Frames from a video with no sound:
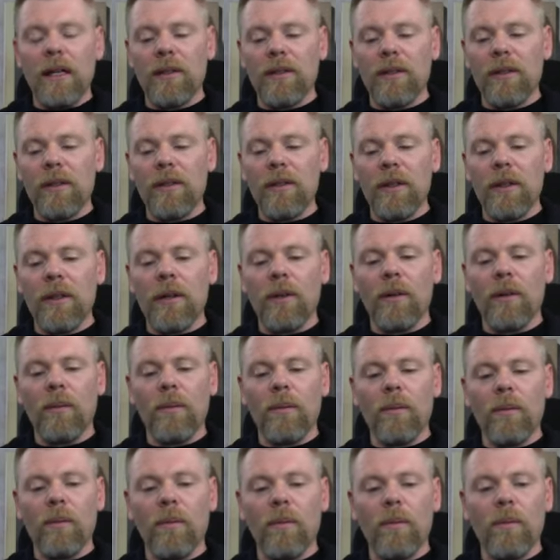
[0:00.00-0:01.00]
And
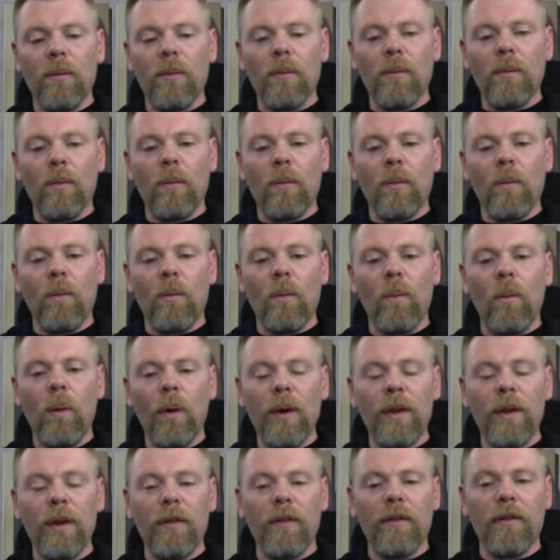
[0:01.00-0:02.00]
so
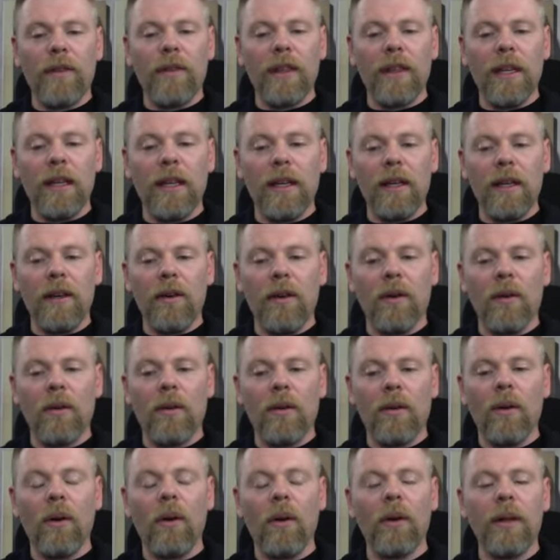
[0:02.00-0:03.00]
one of the
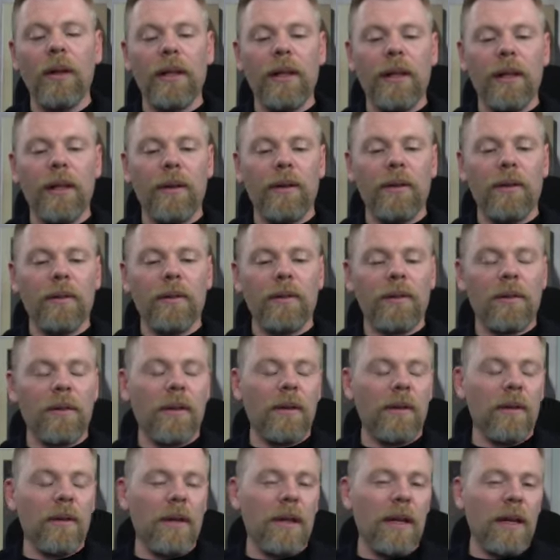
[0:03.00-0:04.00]
early
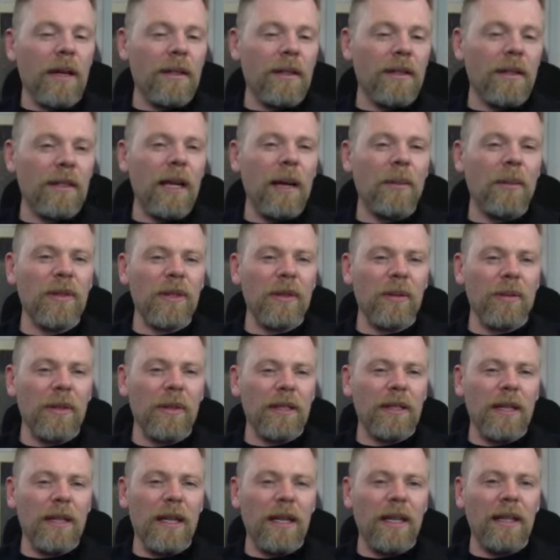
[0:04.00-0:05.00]
steps that we
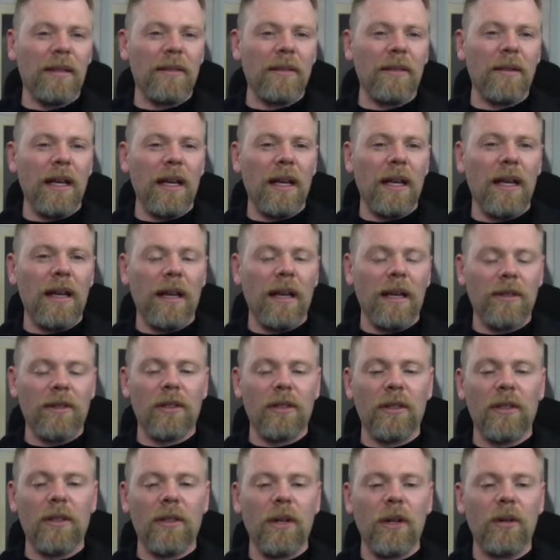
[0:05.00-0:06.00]
take
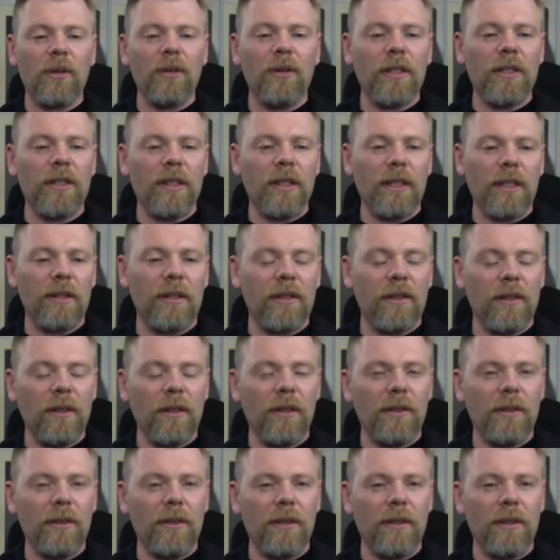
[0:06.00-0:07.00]
as coaches and
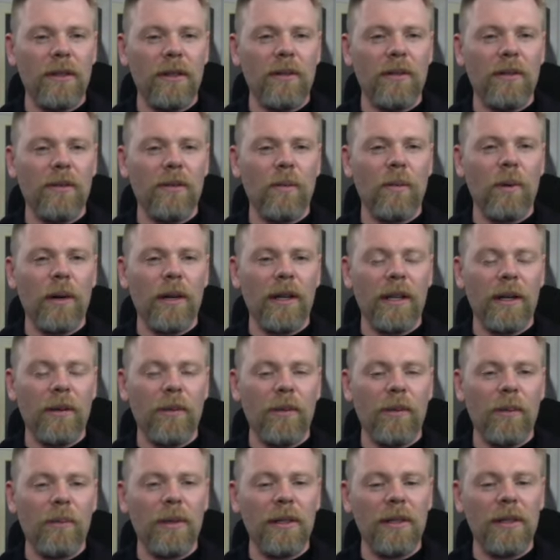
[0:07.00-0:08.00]
consultants and working
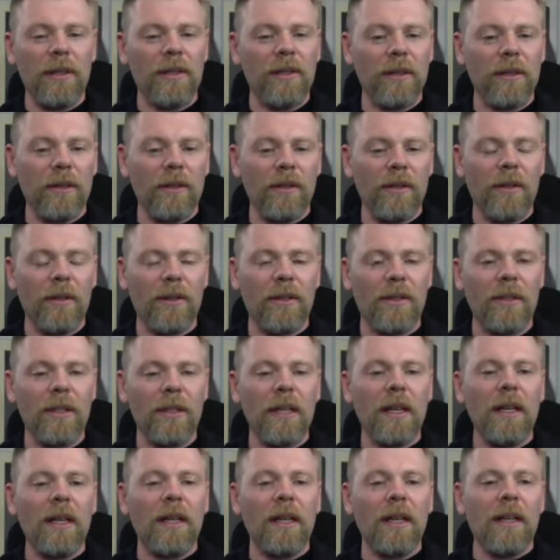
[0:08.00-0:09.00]
with business owners
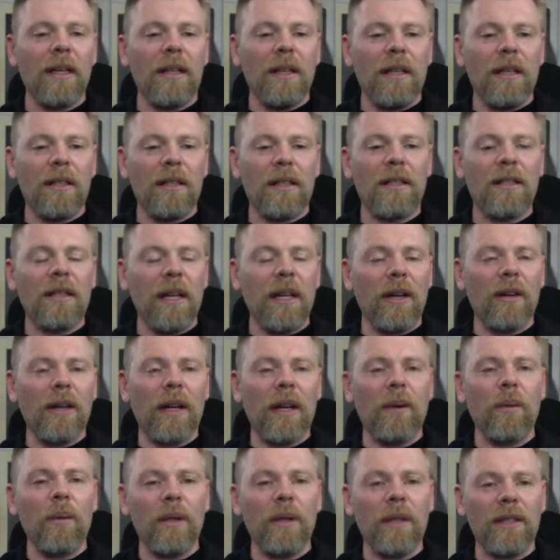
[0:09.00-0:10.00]
is to say,
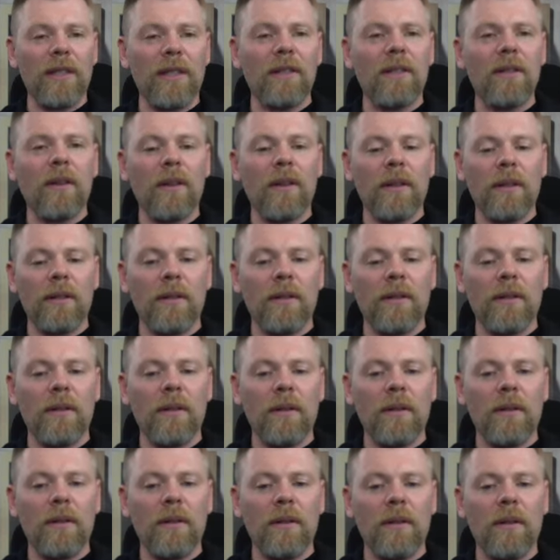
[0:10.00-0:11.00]
okay, well, let's start
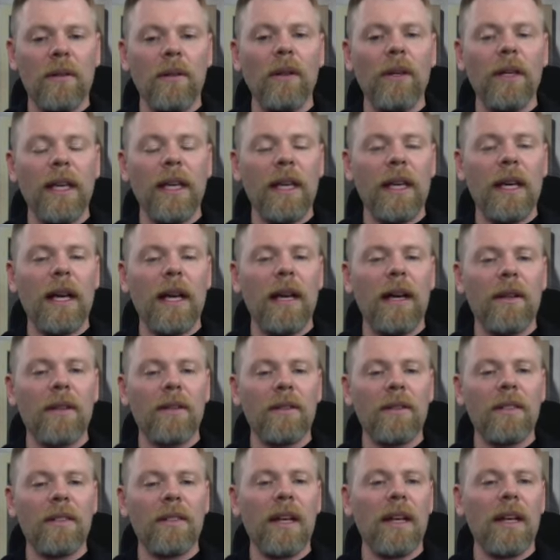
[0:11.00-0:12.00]
looking
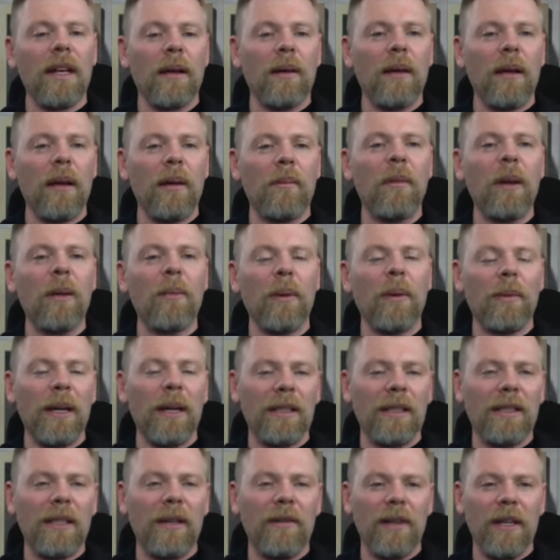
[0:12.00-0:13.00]
at setting a minimum
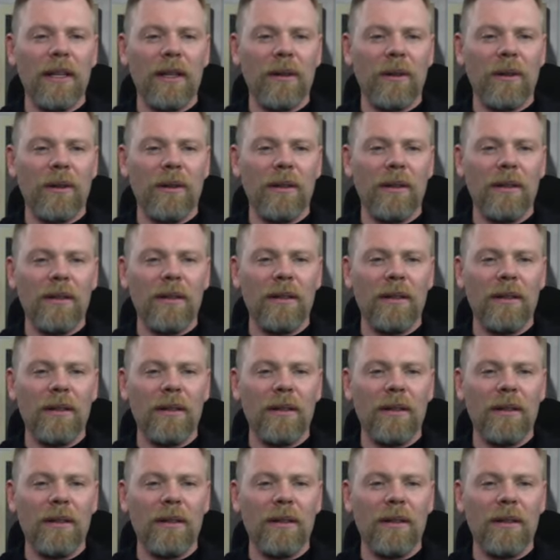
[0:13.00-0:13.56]
activity goal,